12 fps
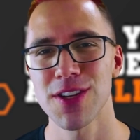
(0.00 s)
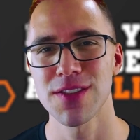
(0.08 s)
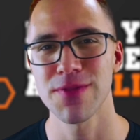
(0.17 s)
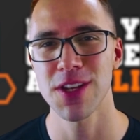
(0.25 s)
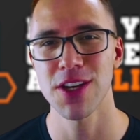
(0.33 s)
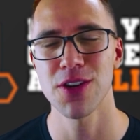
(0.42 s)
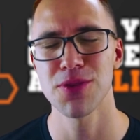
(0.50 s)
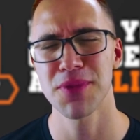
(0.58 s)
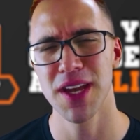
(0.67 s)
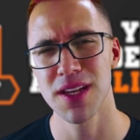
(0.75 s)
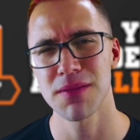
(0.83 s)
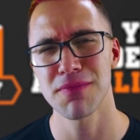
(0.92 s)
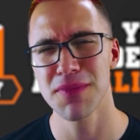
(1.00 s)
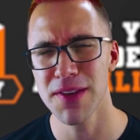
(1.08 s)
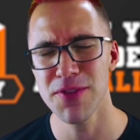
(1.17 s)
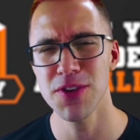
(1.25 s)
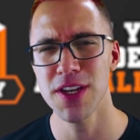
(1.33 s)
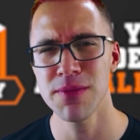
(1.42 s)
this video, and if
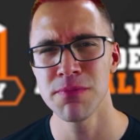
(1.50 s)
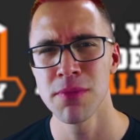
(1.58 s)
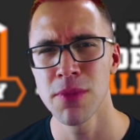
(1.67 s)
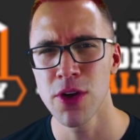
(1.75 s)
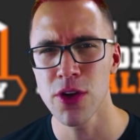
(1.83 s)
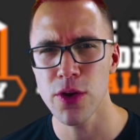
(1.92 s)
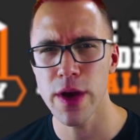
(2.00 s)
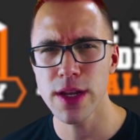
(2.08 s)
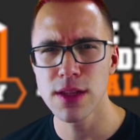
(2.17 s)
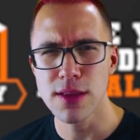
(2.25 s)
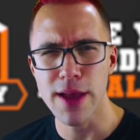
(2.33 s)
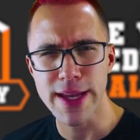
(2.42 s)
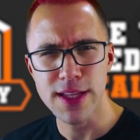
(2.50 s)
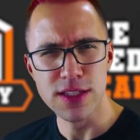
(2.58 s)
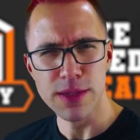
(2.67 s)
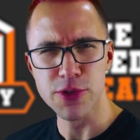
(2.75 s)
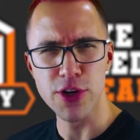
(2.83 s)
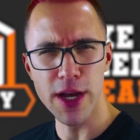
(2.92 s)
you did, go ahead and like and
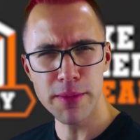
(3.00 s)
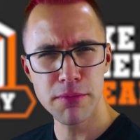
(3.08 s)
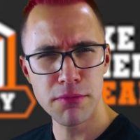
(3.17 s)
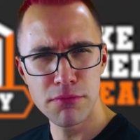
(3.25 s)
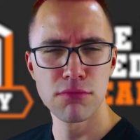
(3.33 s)
subscribe.